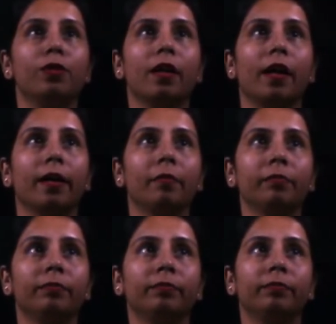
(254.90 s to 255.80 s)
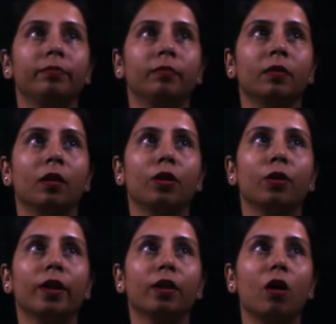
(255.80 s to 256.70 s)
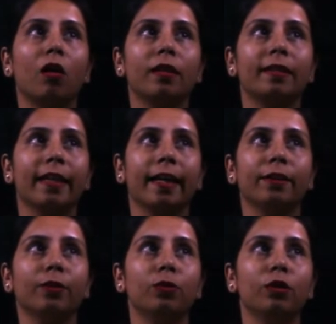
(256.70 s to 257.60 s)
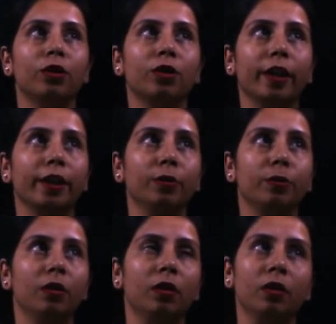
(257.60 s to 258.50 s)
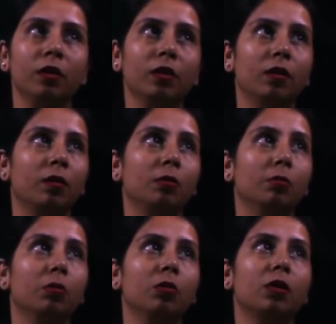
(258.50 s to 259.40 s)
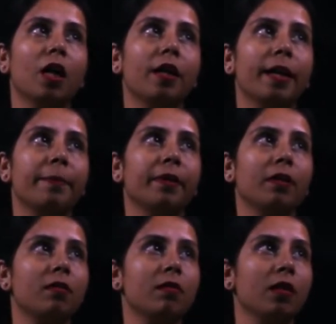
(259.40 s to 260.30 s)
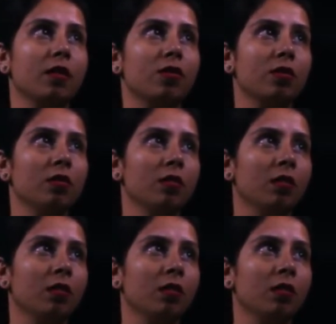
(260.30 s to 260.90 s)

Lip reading: time, you can call it scheduled, scheduled, both are right pronunciation.